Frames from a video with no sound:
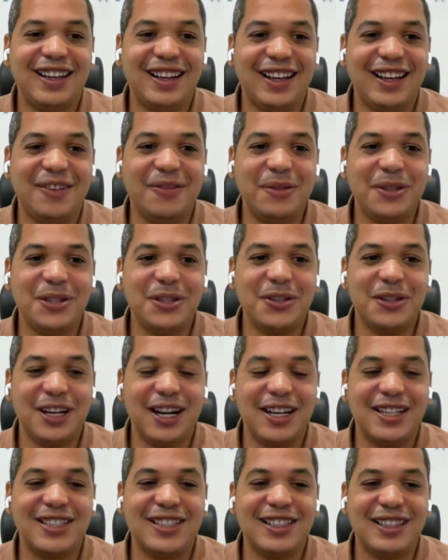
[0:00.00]
and we should
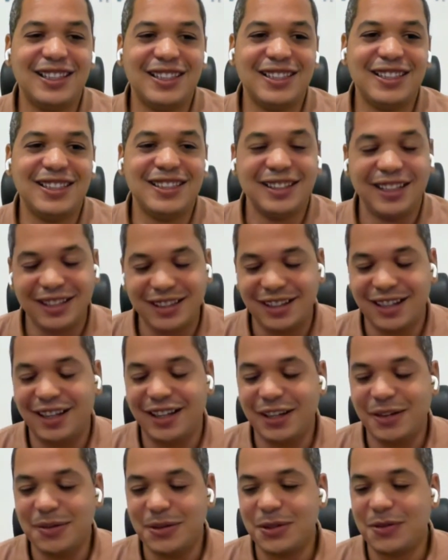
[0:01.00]
actually listen.
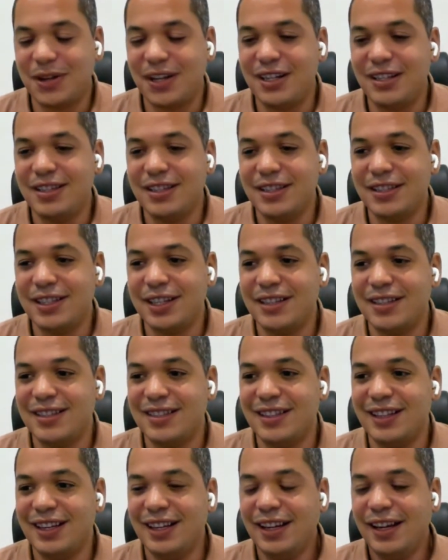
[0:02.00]
And he was right in this case.